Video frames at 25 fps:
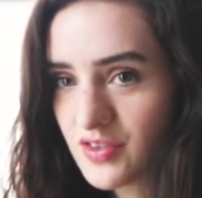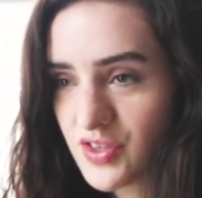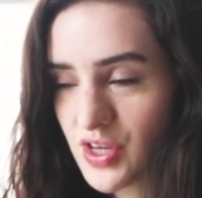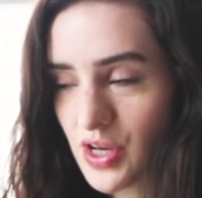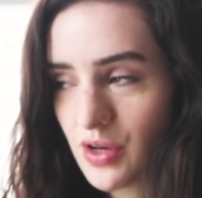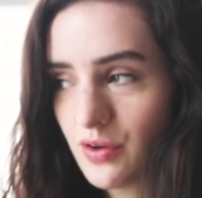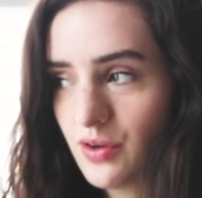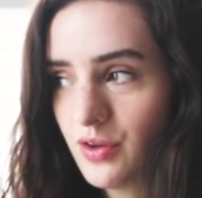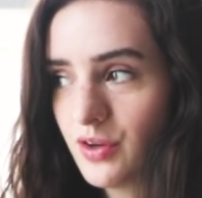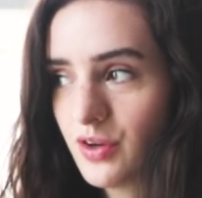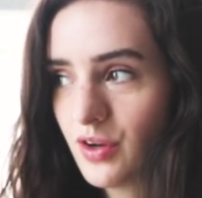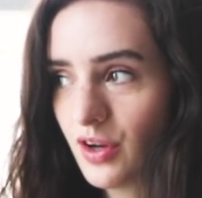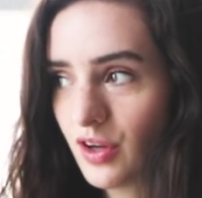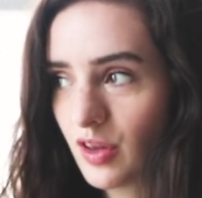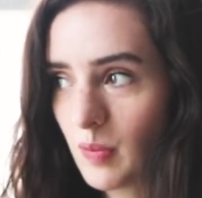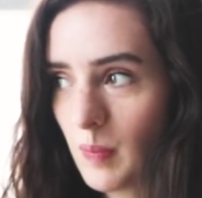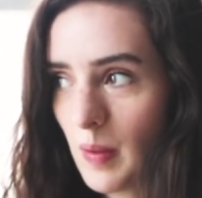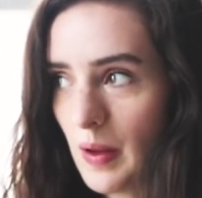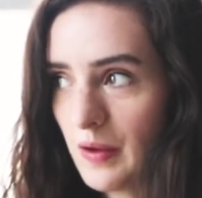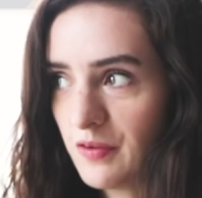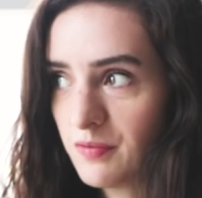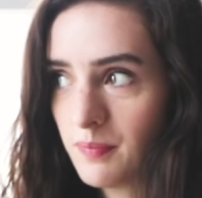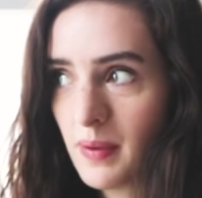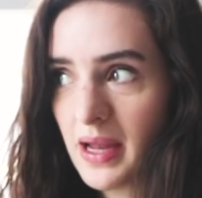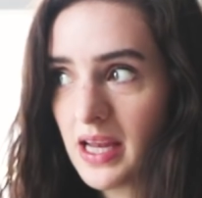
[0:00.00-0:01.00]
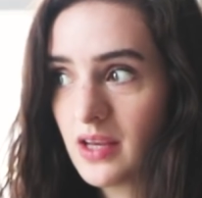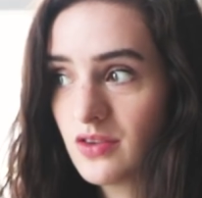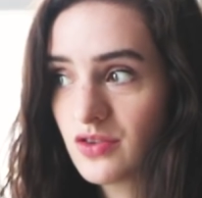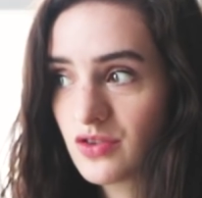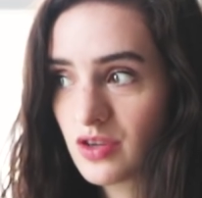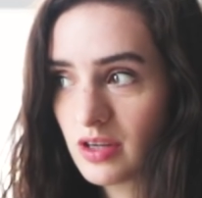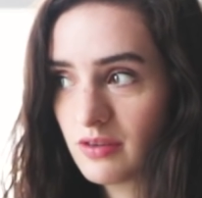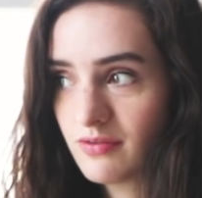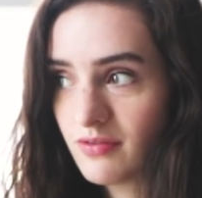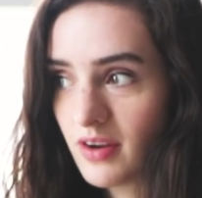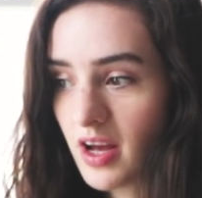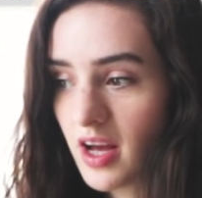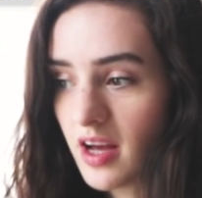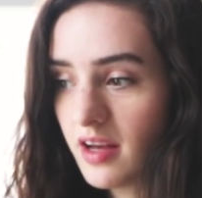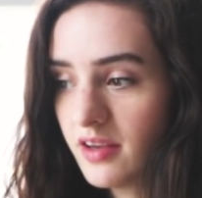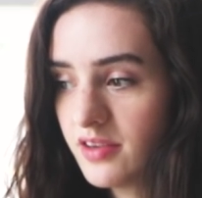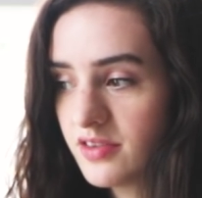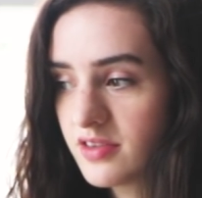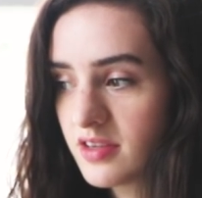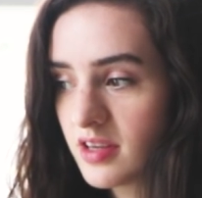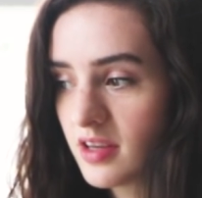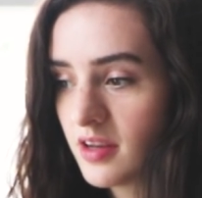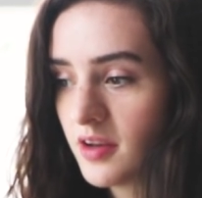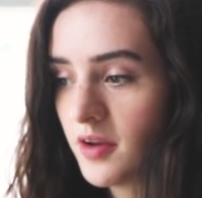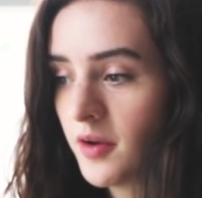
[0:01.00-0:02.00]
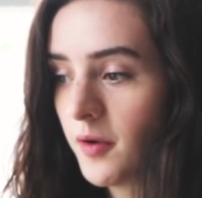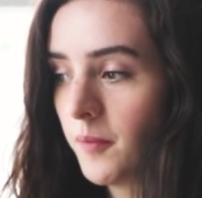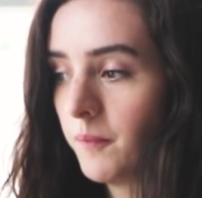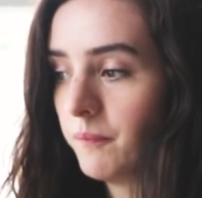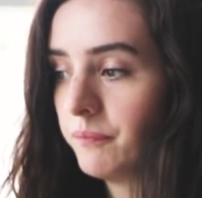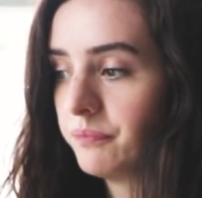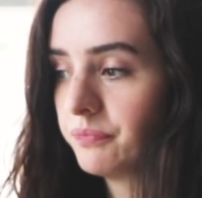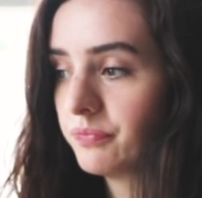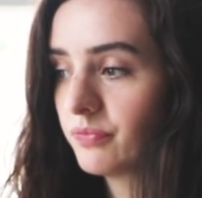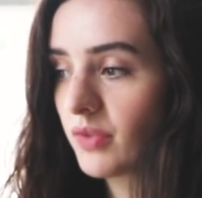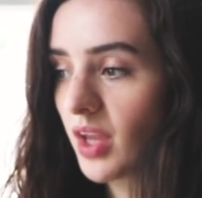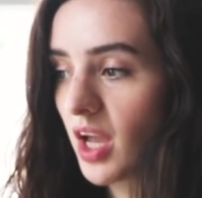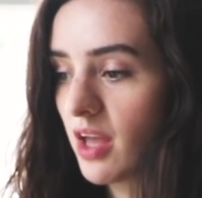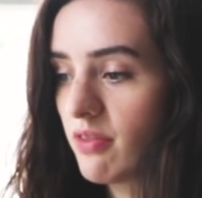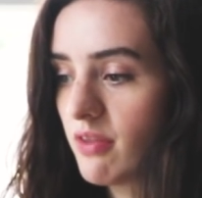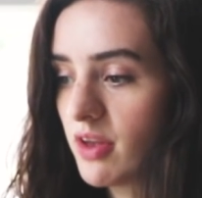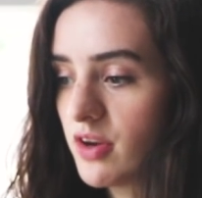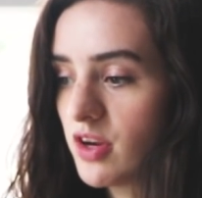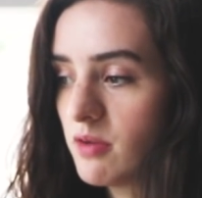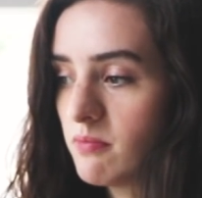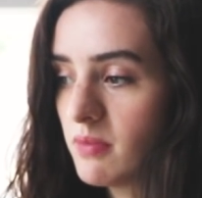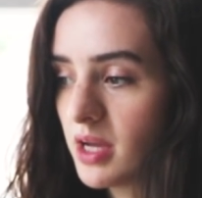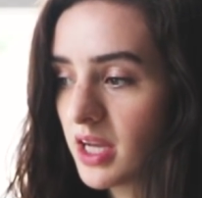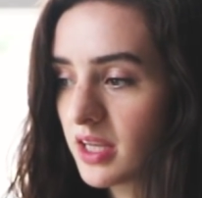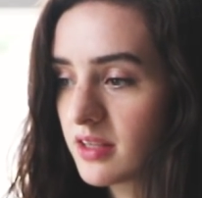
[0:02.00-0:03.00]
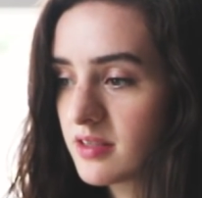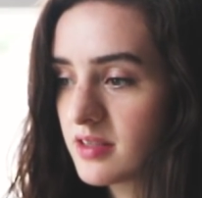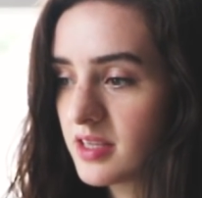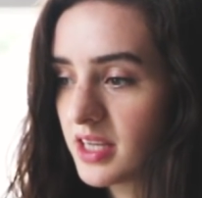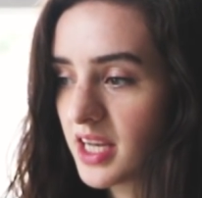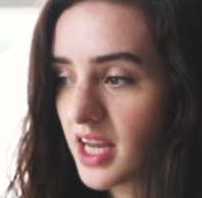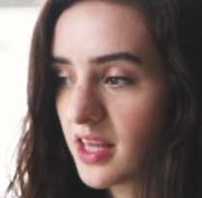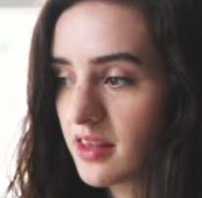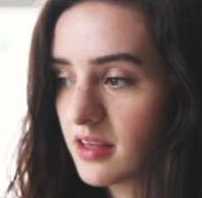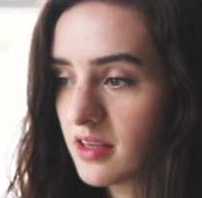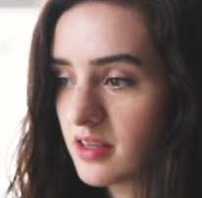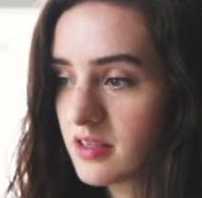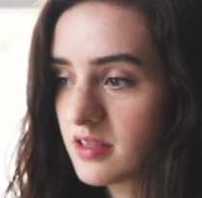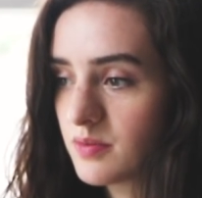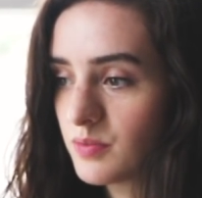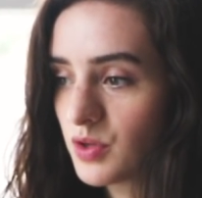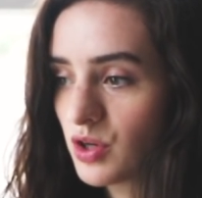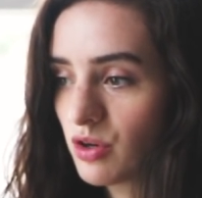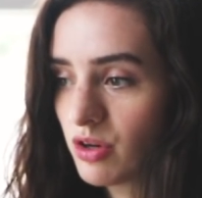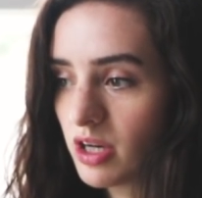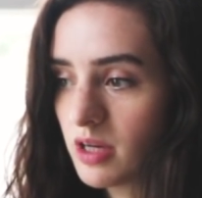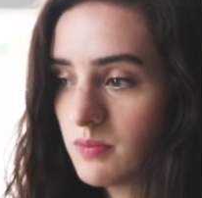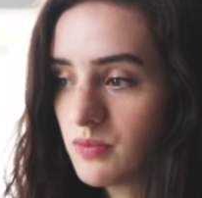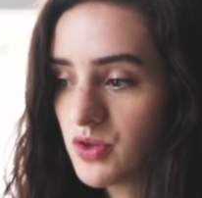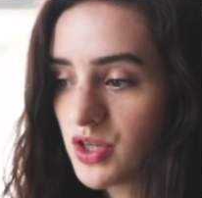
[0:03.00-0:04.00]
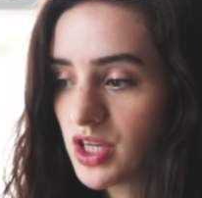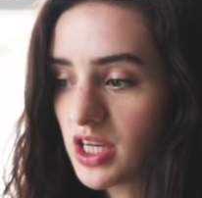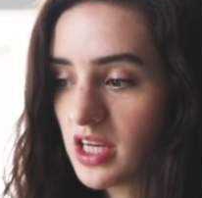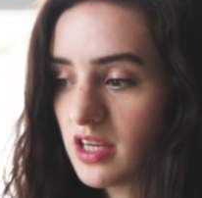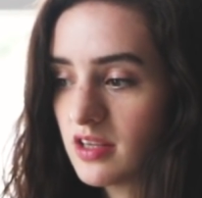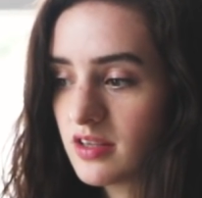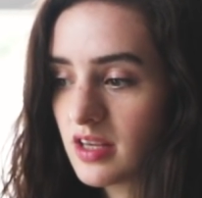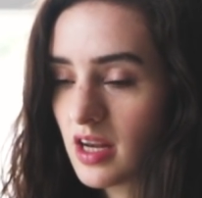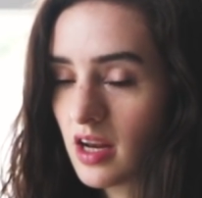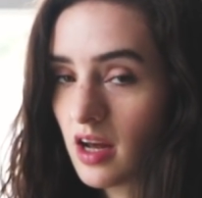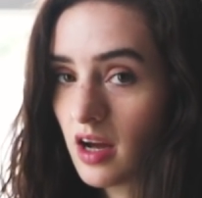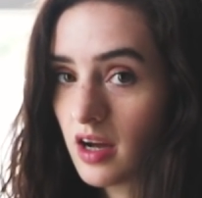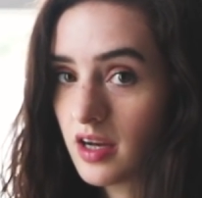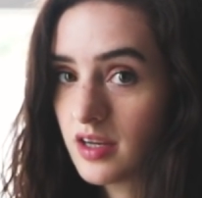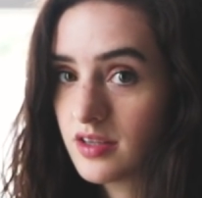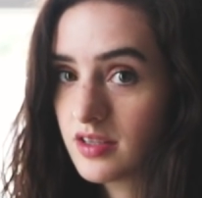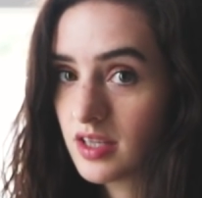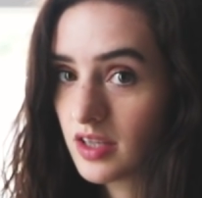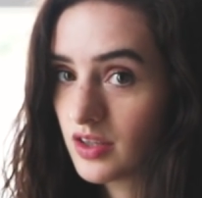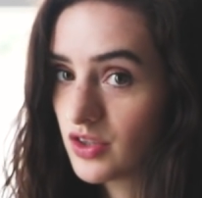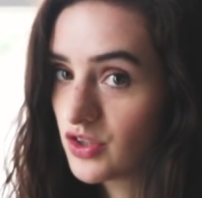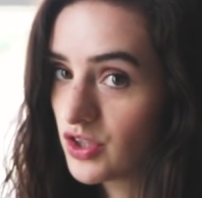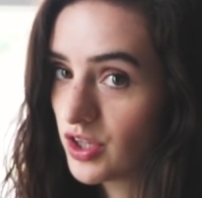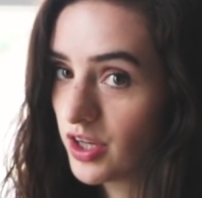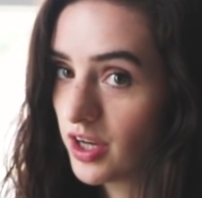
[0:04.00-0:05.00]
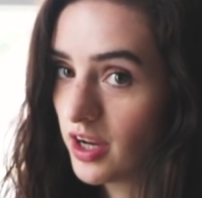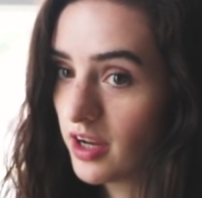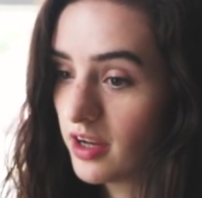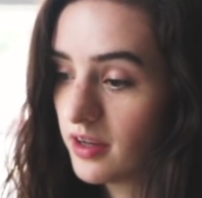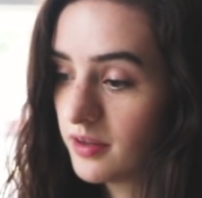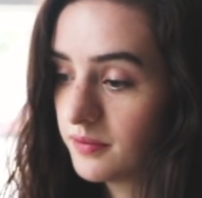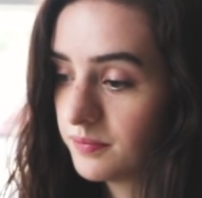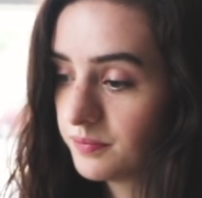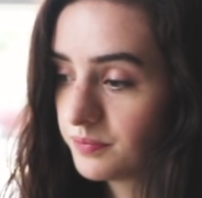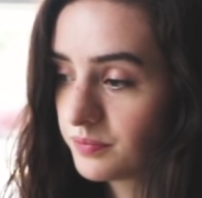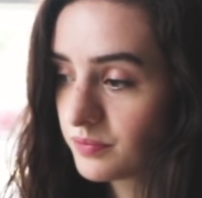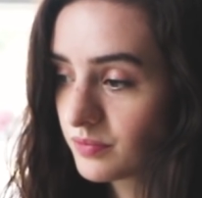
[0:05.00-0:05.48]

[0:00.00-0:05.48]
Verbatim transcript: So you cook the puff pastry first and then you mix together some cream cheese and icing sugar.